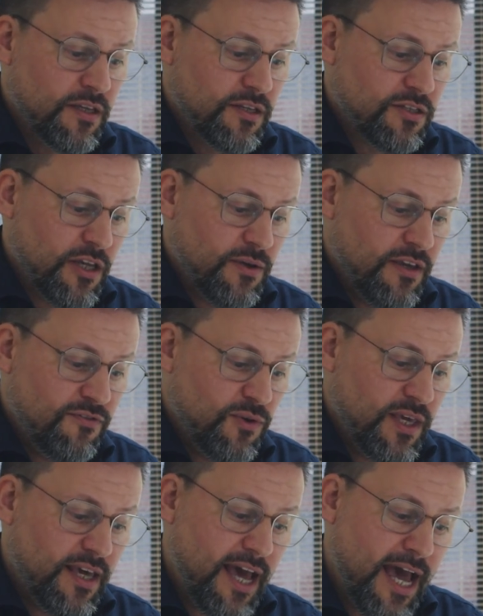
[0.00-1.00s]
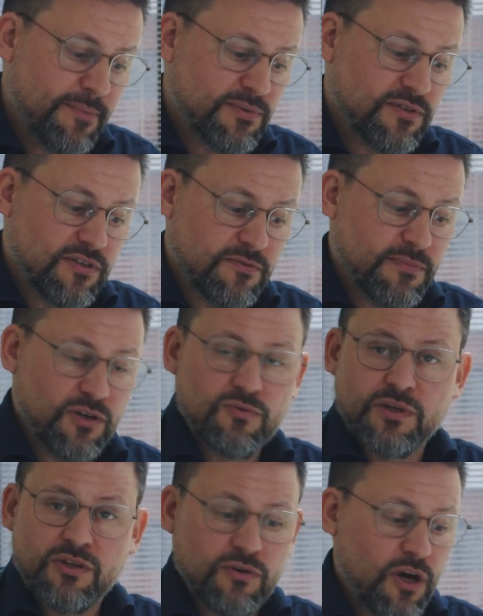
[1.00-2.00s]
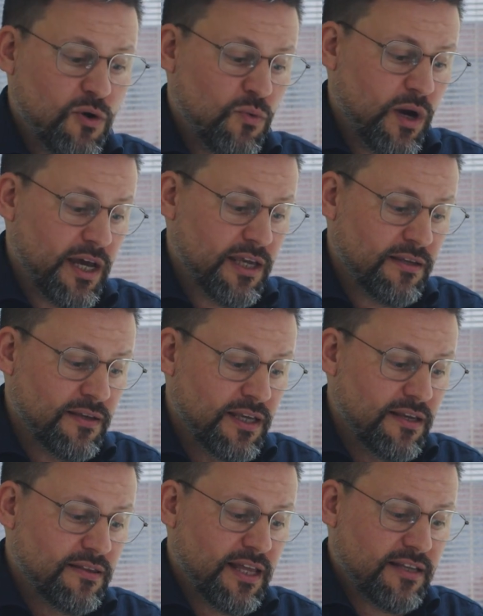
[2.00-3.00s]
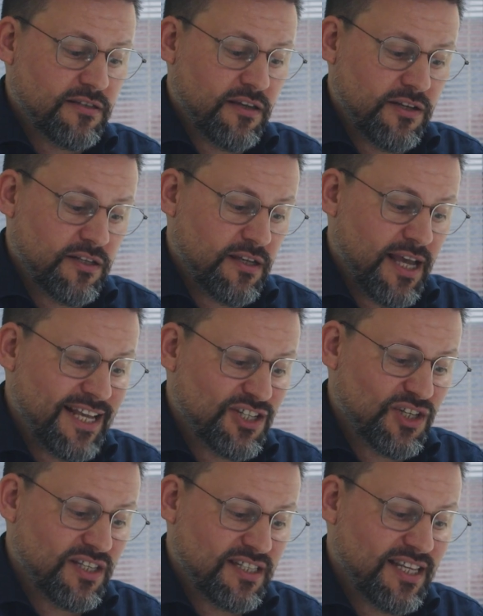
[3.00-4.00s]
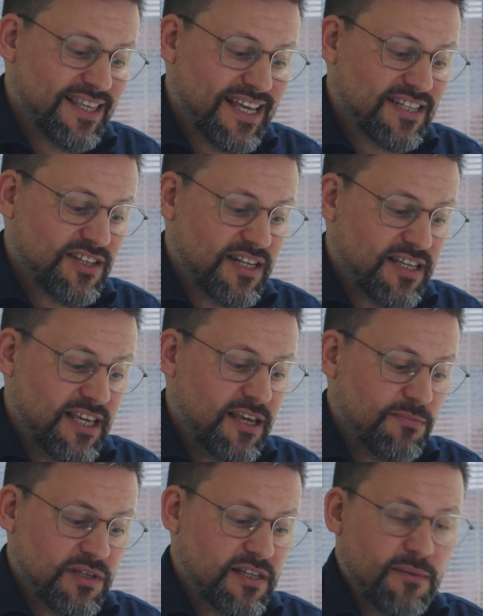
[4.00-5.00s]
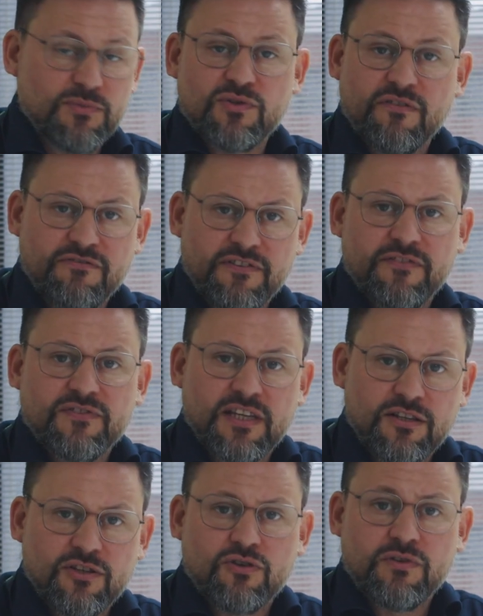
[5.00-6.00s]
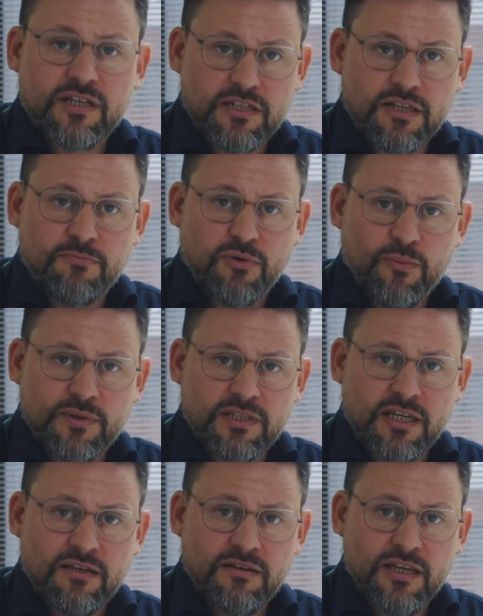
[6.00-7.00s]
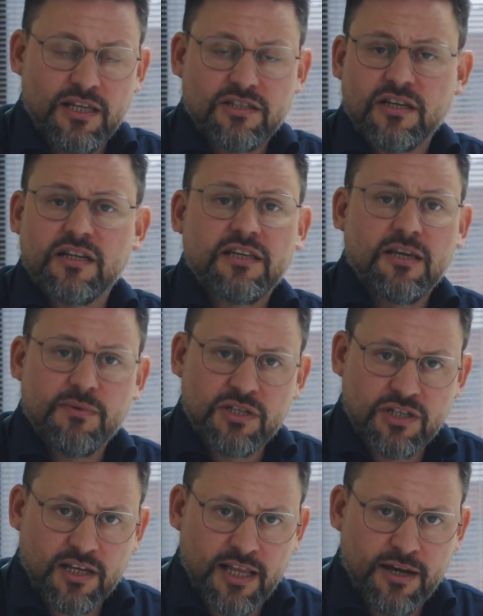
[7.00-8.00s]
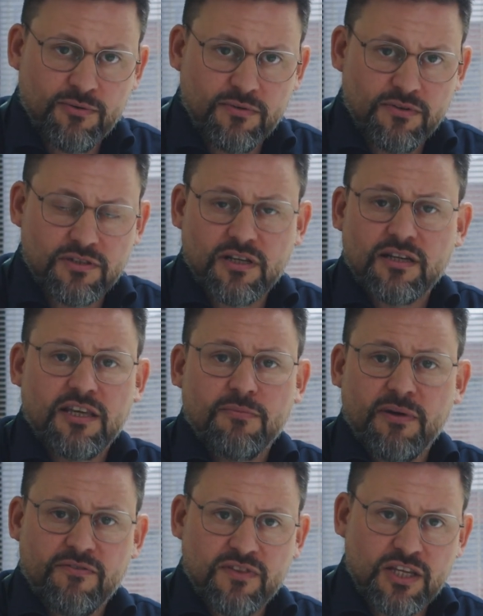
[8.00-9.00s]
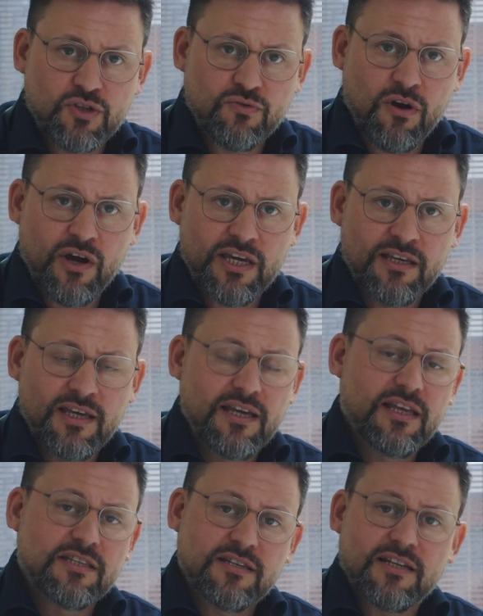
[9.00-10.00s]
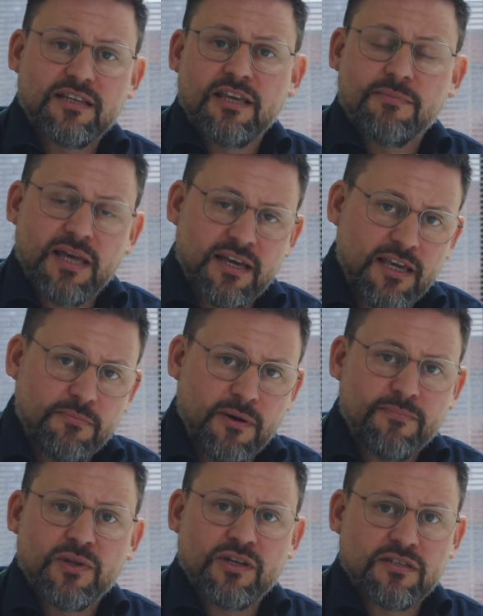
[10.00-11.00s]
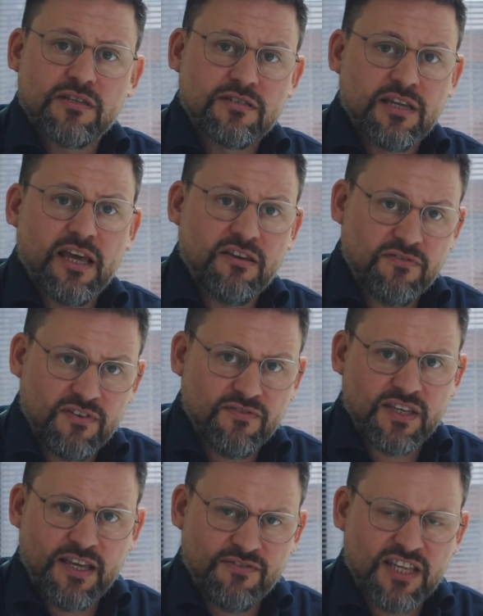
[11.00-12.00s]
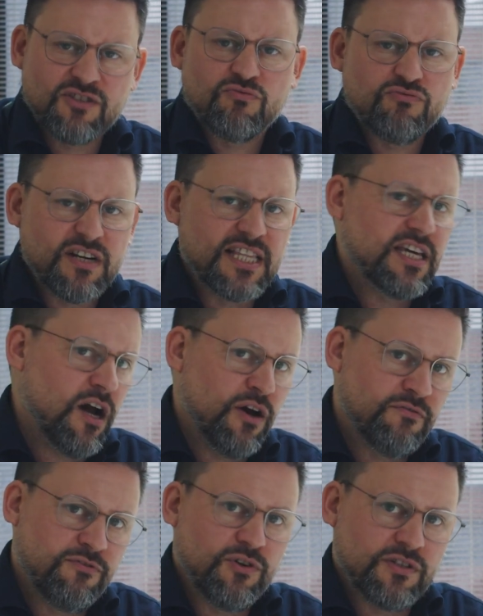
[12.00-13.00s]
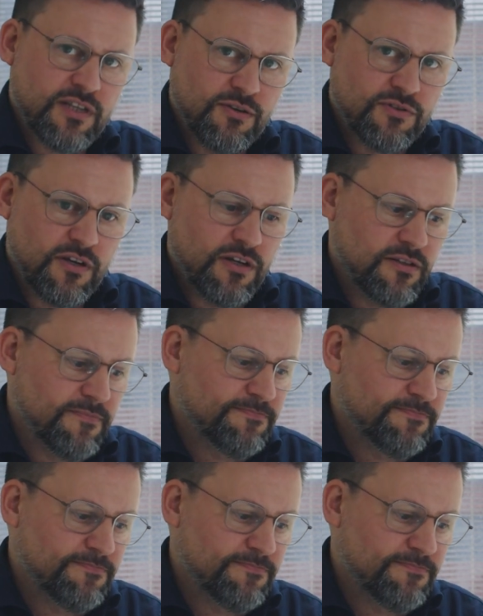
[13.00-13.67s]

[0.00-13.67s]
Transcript: So if you hit absence mode when you go away, that's going to, as you can see, that's going to keep the temperature at 15 degrees in the property. It's going to keep the chill out. It's going to keep everything dry. It's going to keep that heat pump nice and safe if there's really hard frost outside.